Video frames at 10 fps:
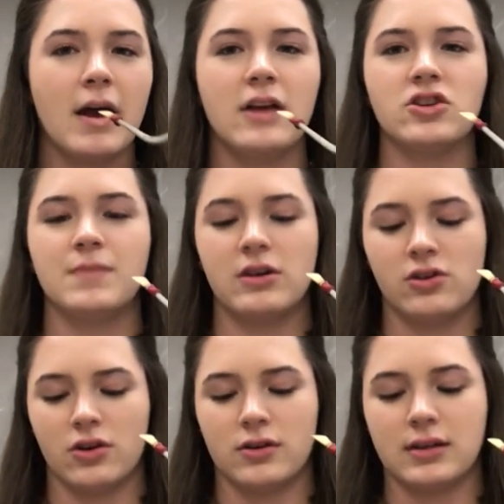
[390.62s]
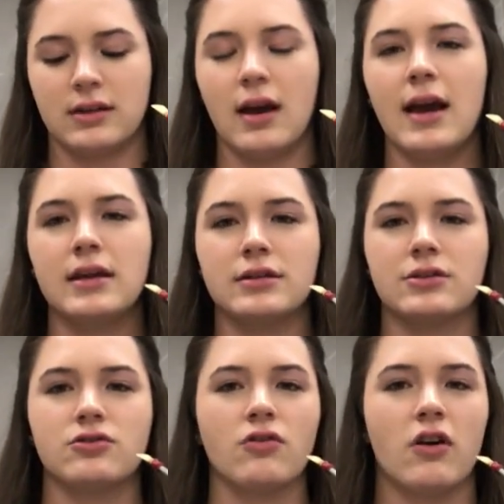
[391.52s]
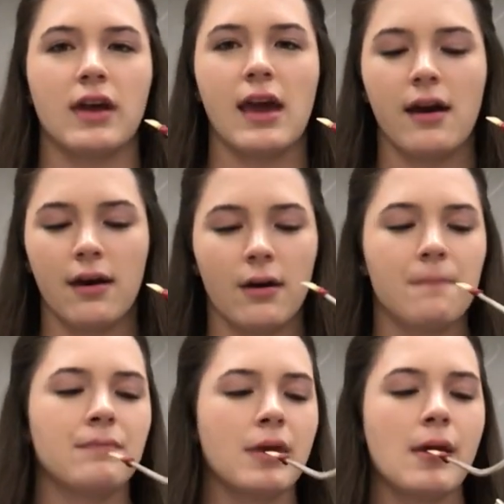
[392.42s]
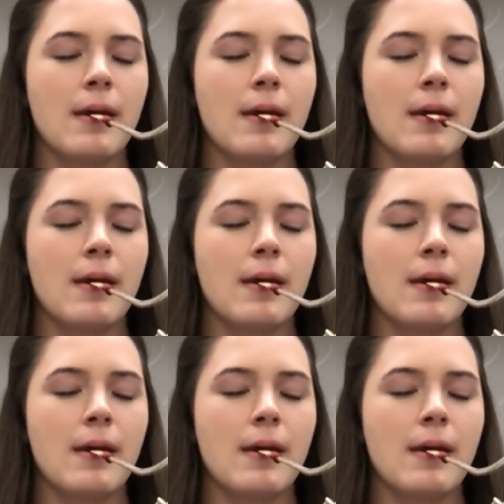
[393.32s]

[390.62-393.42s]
And just make sure you're using nice, strong air.